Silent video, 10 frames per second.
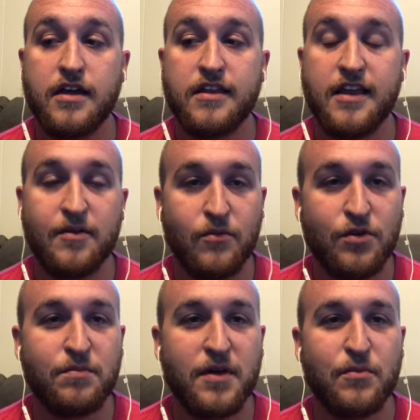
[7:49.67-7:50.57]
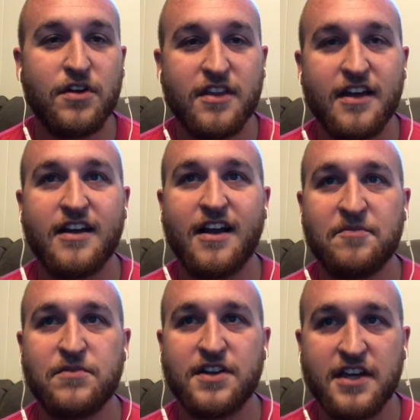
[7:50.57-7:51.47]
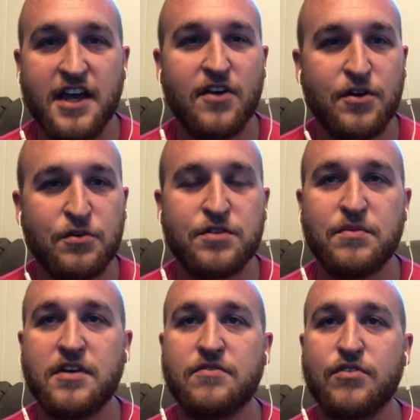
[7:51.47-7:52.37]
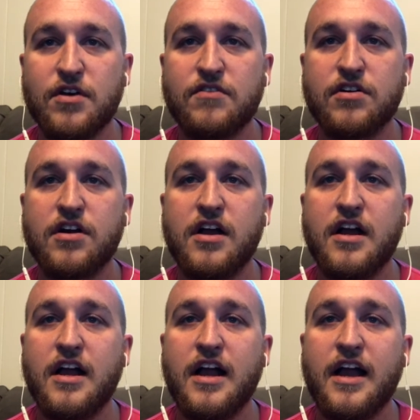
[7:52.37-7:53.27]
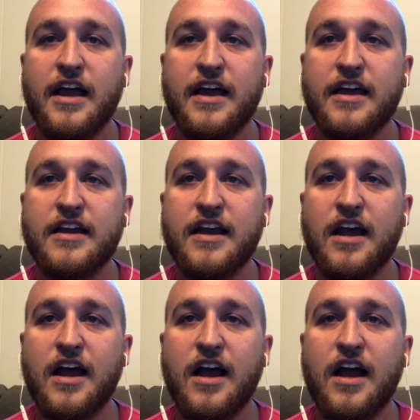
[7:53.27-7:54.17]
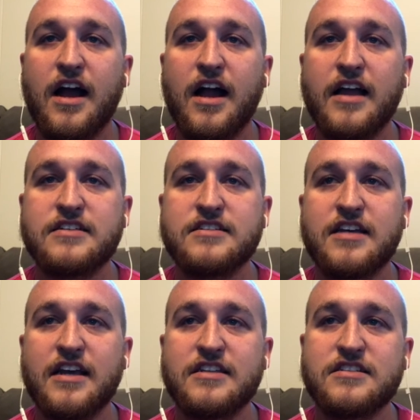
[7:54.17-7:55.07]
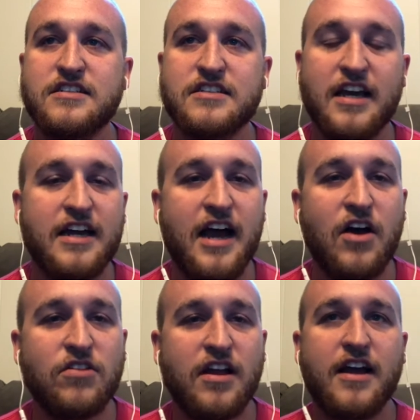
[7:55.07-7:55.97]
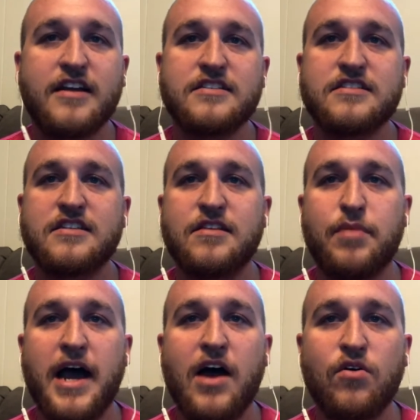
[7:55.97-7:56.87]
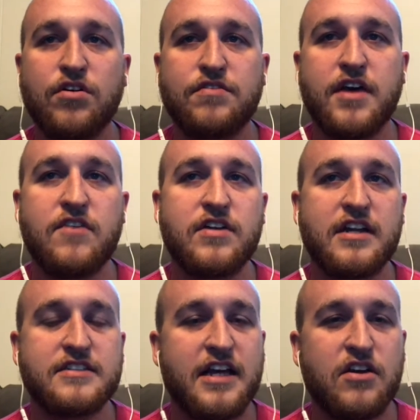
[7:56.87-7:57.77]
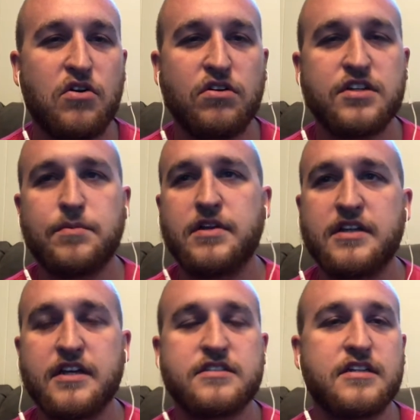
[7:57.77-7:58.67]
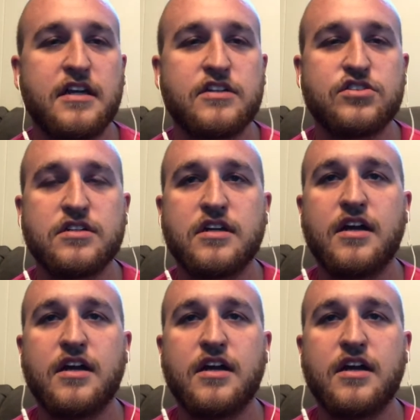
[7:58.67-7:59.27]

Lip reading: that one memory that I'm going to carry with me forever, and it's just kind of outlines the power of heaven as that ultimate destination.